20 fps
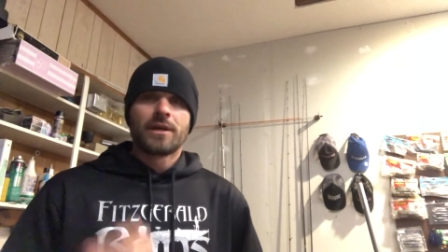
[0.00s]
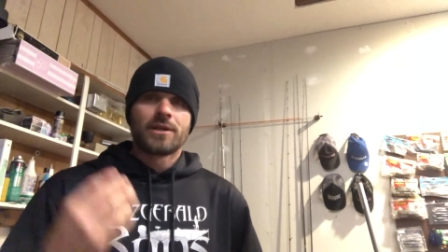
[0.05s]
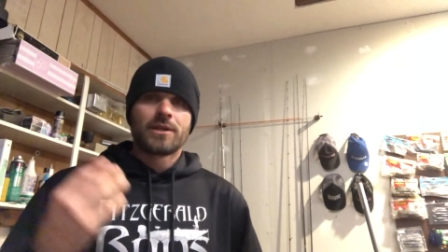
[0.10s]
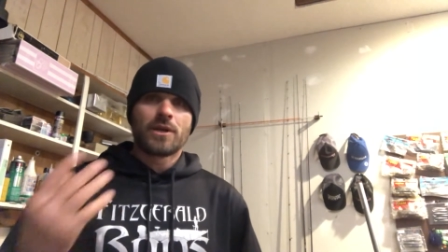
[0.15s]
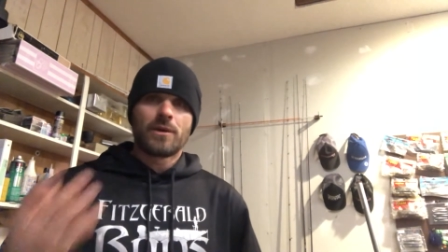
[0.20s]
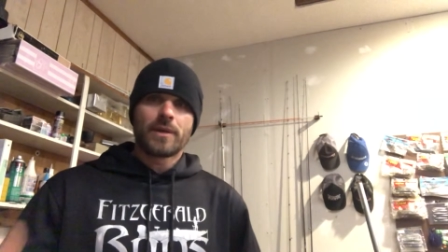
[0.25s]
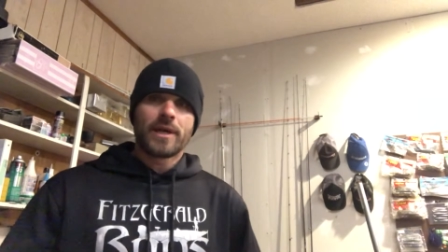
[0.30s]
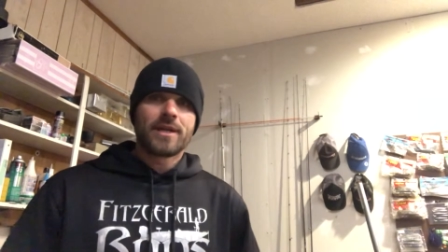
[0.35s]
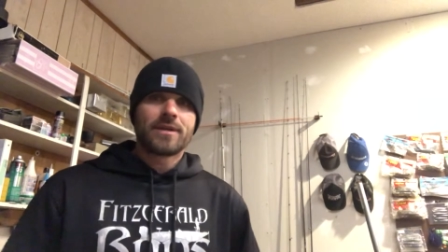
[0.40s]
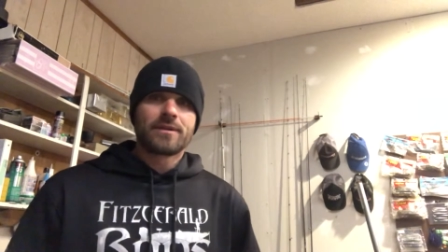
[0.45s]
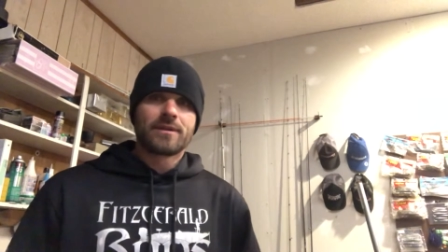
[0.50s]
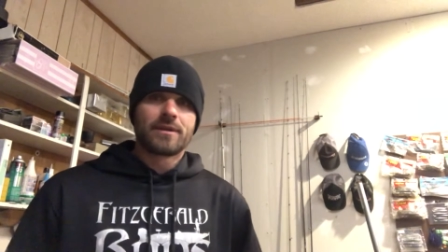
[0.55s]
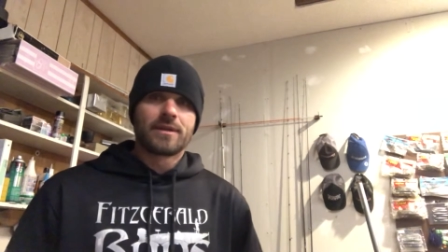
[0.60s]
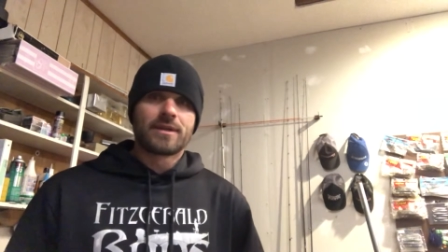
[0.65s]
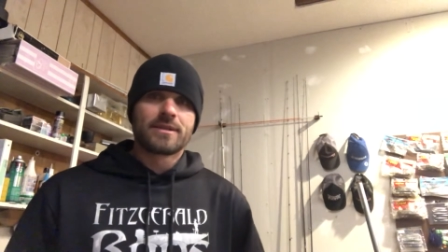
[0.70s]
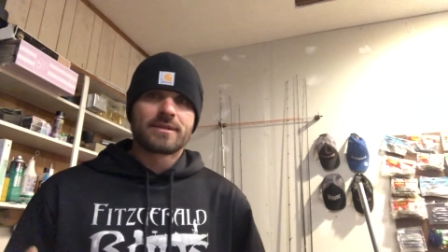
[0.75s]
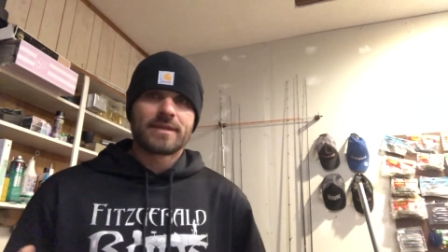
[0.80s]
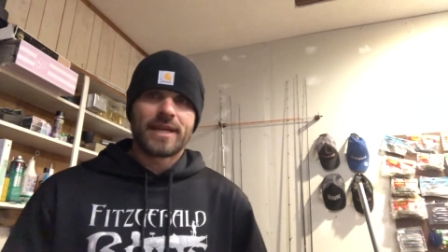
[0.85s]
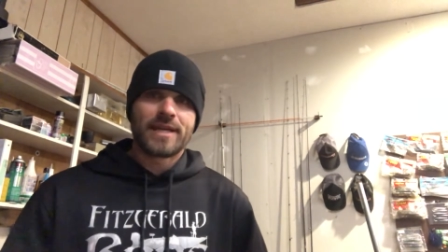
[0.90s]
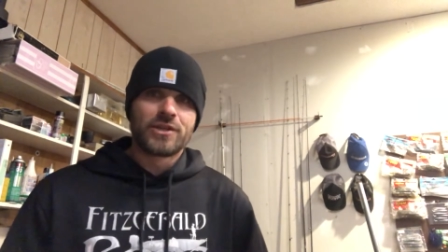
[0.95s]
donate
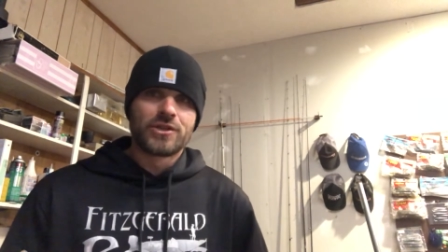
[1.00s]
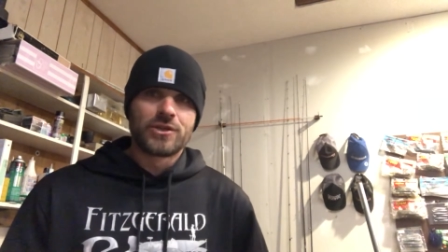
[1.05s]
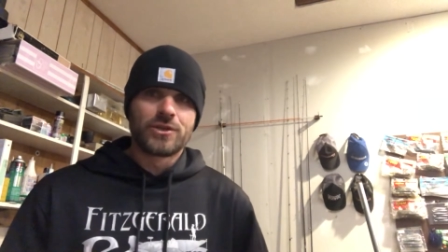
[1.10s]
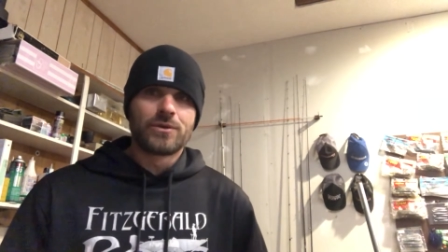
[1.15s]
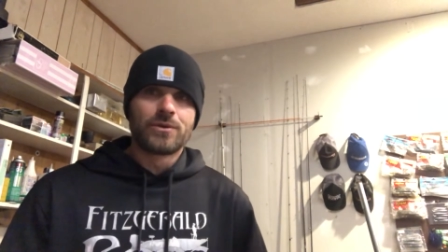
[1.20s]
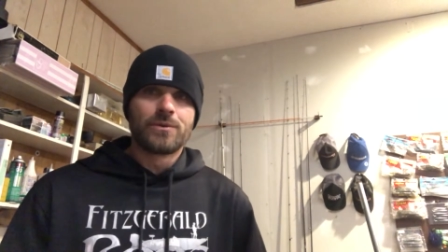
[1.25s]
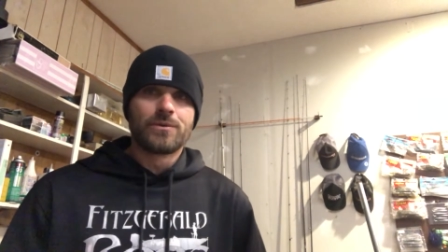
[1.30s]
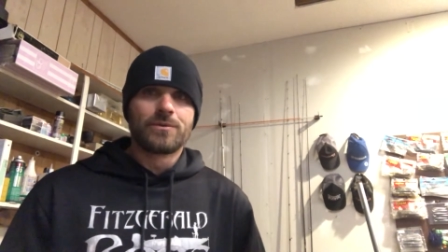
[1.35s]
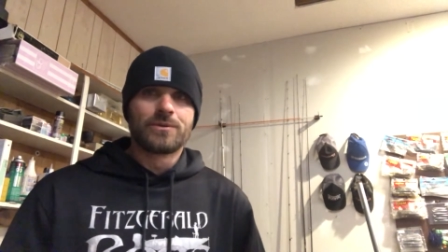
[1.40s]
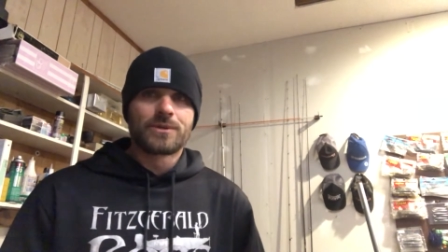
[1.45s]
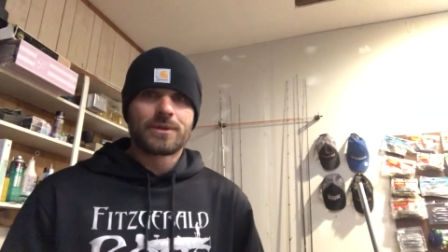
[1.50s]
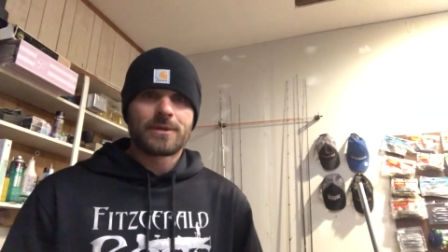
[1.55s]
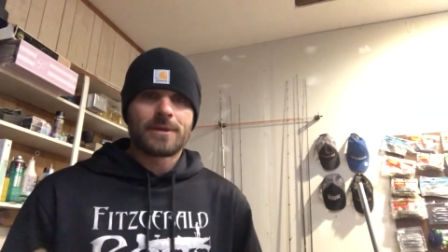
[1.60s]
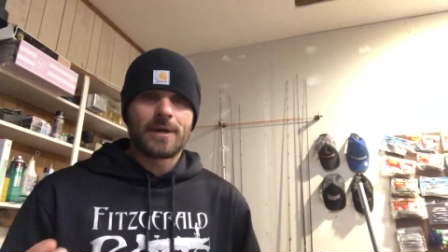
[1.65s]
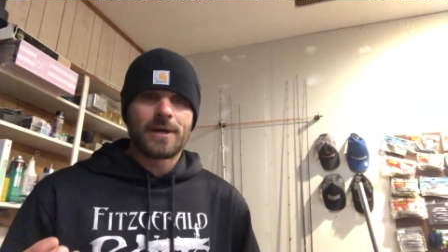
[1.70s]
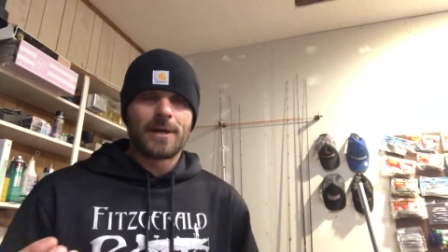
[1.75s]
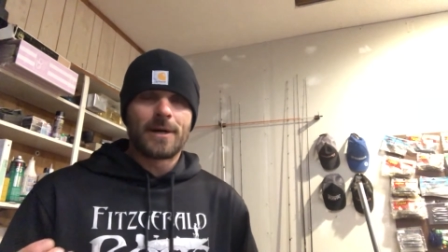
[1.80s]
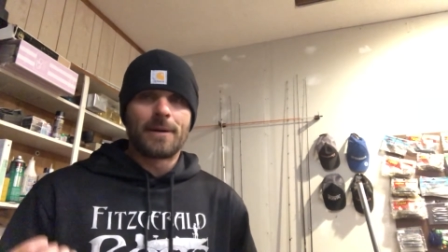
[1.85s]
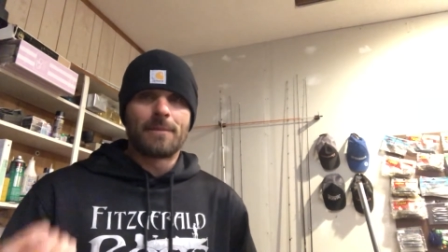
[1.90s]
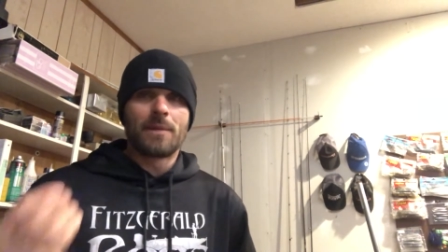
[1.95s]
to St. Jude's
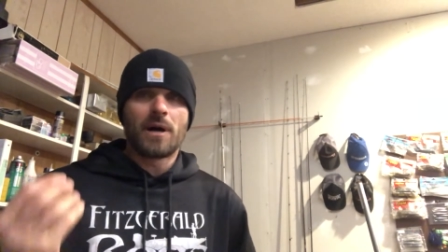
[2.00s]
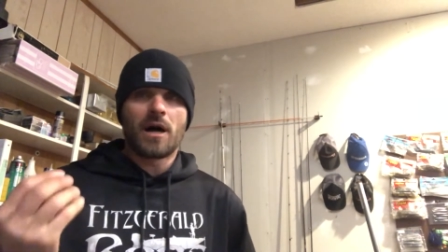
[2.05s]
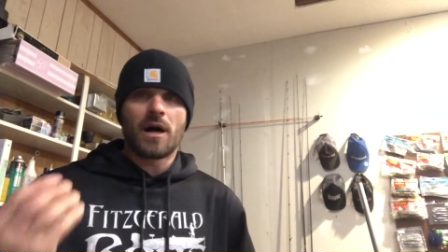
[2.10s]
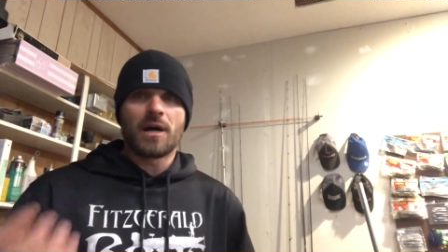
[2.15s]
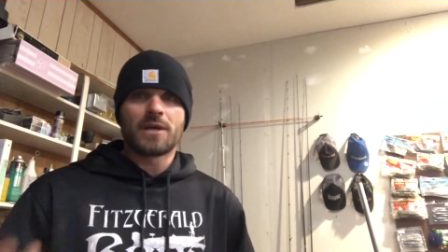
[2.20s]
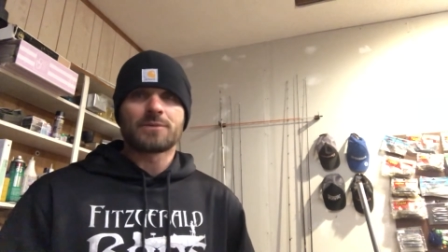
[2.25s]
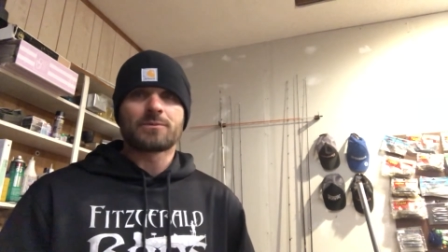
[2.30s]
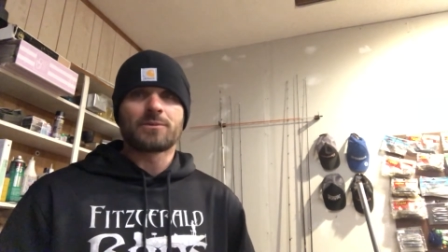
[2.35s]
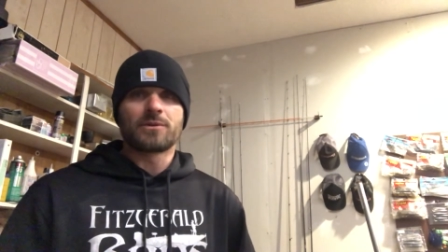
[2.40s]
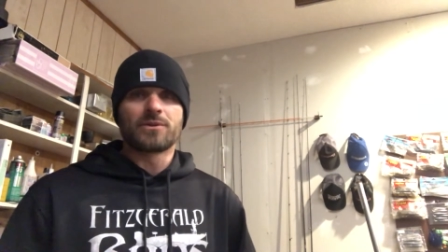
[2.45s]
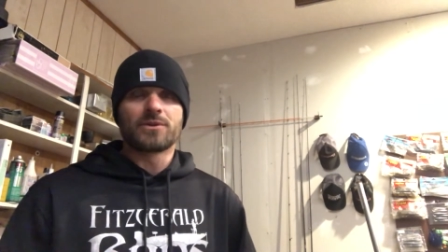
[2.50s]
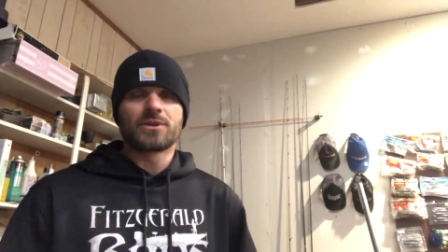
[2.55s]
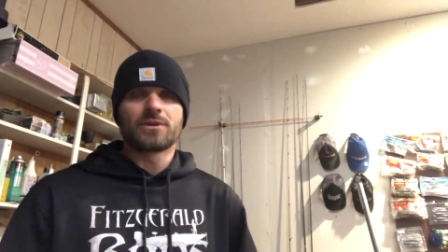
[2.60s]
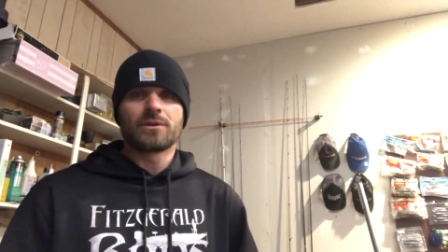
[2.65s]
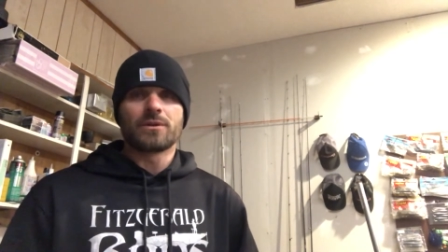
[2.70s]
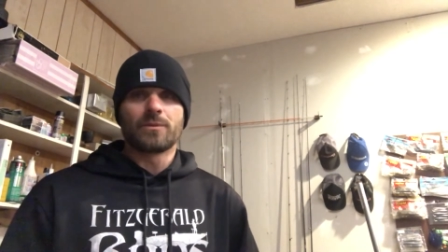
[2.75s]
Hospital,